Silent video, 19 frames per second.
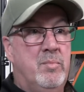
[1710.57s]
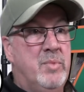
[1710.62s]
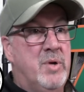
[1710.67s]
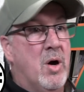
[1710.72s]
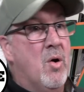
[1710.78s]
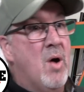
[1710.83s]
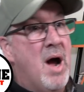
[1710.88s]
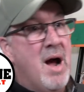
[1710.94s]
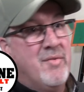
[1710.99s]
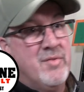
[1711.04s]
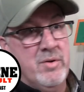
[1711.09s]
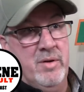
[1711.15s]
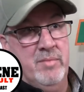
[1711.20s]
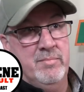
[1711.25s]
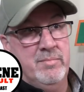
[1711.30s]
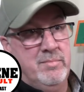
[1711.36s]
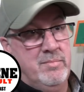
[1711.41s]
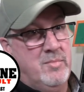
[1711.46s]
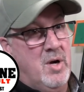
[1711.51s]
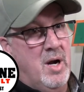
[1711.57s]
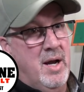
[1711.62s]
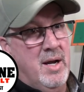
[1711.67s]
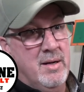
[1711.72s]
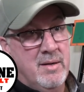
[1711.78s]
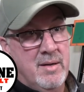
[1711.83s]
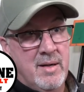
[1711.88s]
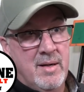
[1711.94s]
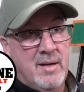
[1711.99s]
go after him,
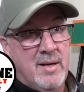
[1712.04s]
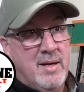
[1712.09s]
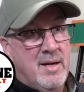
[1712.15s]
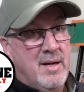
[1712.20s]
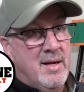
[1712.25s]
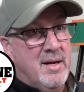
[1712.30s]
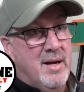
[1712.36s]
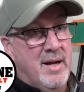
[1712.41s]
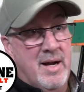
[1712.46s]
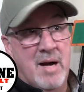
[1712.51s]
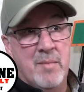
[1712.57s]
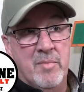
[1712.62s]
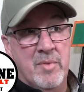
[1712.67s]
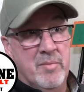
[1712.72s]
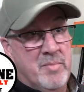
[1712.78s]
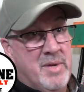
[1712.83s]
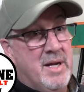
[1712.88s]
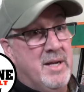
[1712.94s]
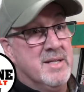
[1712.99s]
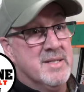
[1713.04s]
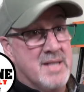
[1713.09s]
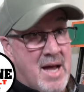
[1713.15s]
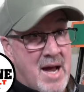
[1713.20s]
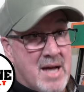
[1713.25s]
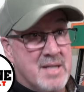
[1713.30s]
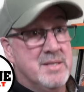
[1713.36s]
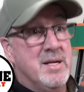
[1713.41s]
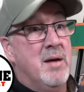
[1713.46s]
right? And I'm going to beat his
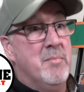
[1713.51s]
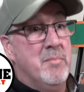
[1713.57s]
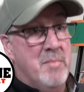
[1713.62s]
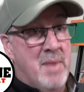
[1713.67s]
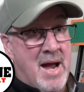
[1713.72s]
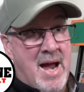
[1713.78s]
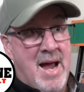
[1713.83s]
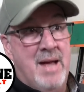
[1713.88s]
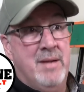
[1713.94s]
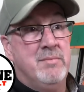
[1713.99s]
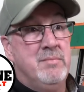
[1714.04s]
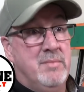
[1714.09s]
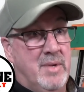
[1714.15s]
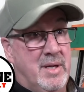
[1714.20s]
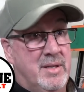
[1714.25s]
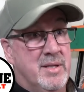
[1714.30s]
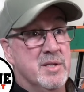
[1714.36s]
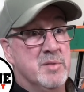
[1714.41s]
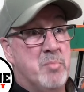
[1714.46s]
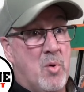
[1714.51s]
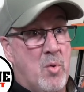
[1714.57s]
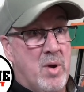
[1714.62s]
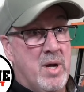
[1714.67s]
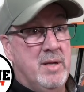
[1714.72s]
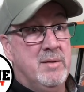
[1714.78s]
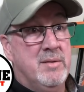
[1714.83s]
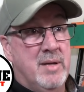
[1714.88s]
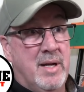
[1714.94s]
ass. I'm mad at this
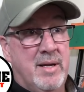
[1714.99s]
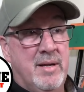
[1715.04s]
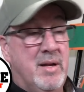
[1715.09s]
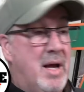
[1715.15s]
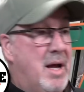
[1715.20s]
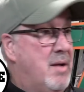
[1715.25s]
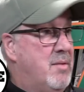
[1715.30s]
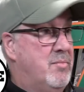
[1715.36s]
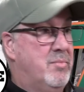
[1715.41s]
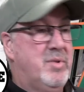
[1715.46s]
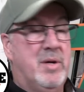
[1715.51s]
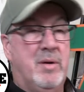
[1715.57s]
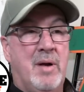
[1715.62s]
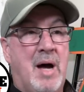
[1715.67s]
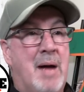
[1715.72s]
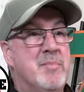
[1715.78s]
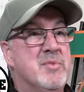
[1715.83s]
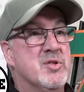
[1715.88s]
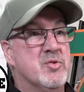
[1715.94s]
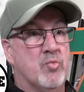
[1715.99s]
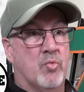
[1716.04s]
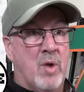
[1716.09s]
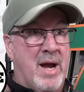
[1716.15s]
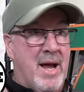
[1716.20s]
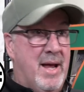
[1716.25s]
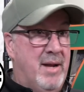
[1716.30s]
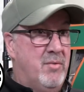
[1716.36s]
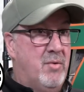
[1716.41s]
point. And uh, I'm just
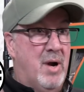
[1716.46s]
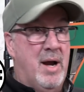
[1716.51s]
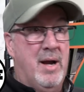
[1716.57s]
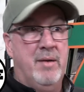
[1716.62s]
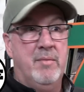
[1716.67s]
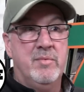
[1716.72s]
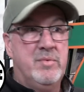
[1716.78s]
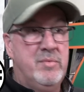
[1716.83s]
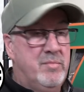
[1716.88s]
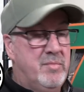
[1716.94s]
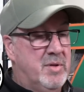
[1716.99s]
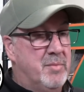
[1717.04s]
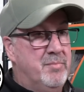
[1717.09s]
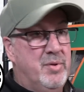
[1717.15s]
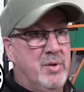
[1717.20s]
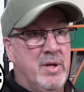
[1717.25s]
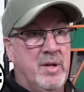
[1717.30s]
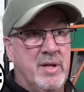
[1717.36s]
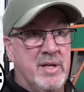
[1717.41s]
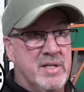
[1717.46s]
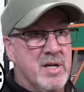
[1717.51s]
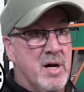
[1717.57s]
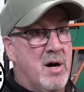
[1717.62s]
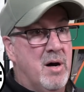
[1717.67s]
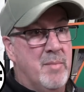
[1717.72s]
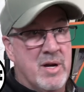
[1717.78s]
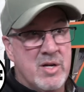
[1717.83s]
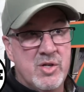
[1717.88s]
red, right? Completely
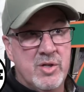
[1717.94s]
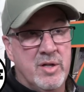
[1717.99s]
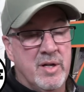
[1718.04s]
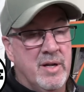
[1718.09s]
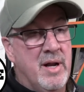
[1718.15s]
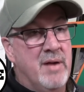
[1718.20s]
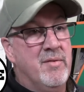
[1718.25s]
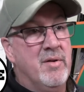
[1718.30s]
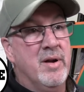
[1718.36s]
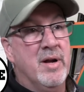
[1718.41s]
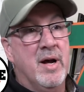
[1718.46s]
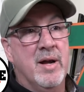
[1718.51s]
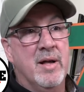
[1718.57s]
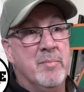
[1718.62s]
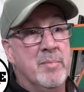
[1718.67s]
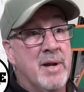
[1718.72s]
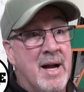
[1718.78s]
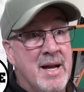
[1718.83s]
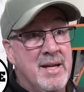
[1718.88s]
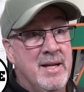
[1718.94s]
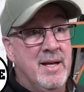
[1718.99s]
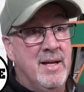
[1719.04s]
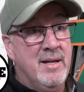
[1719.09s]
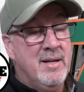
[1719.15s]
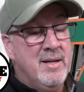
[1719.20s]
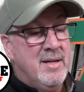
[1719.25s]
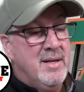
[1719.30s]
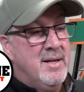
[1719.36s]
dumb. I should have never done it, but I
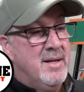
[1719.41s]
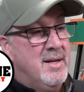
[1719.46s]
did.